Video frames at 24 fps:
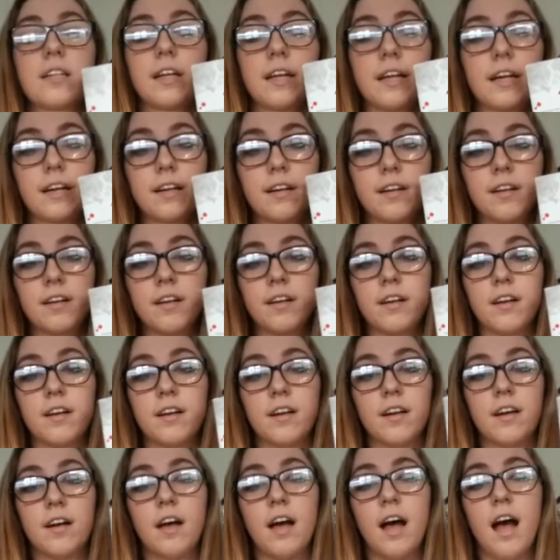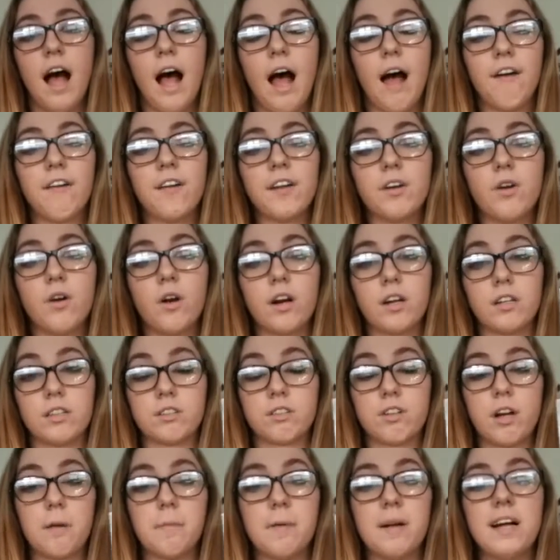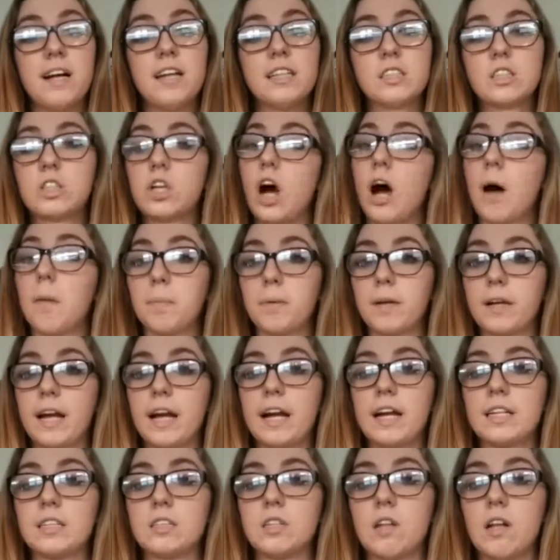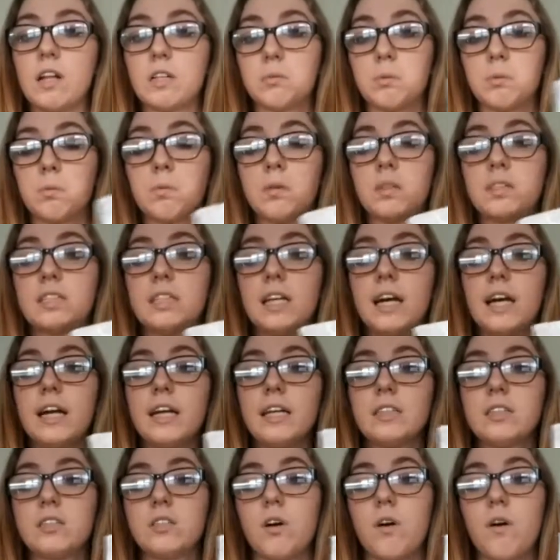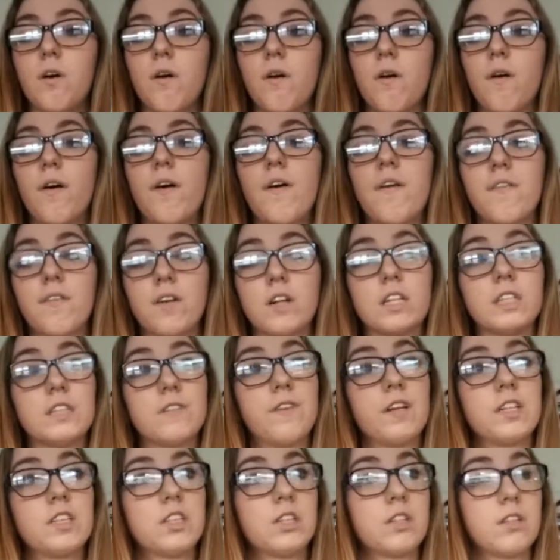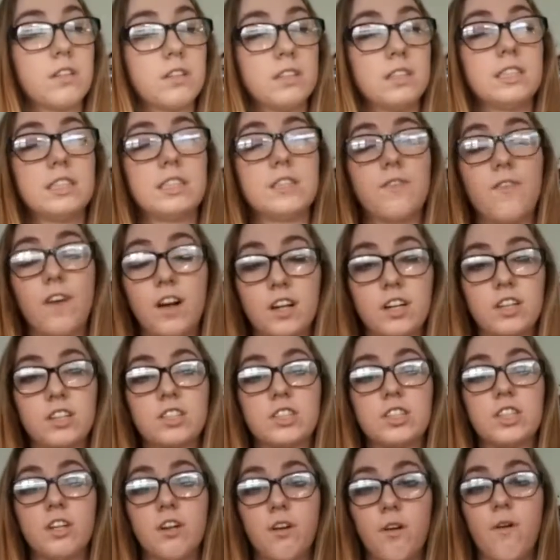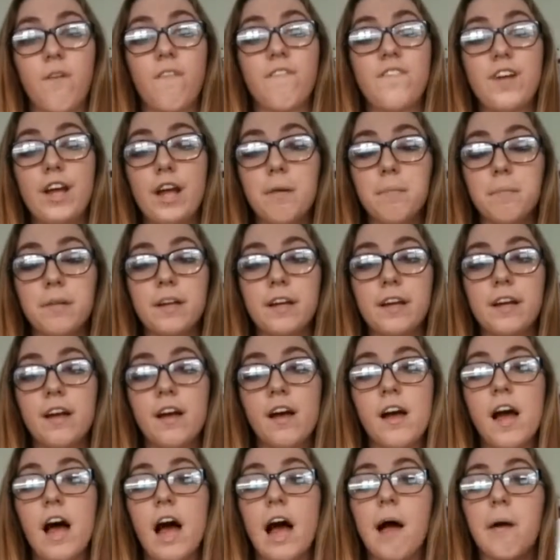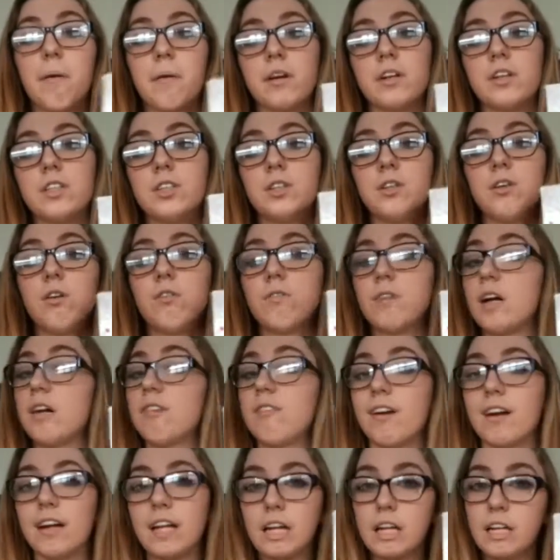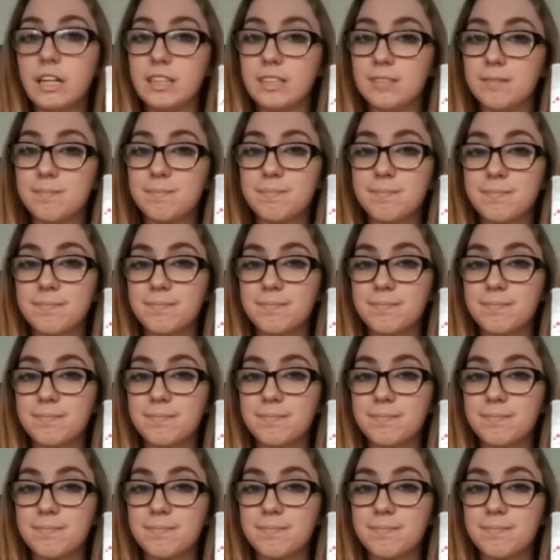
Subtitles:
Like, I really don't know how to describe it. It's complicated, so that's what I'm going to say. So, for a dysfunctional family, I'm going to do Red Riding Hood.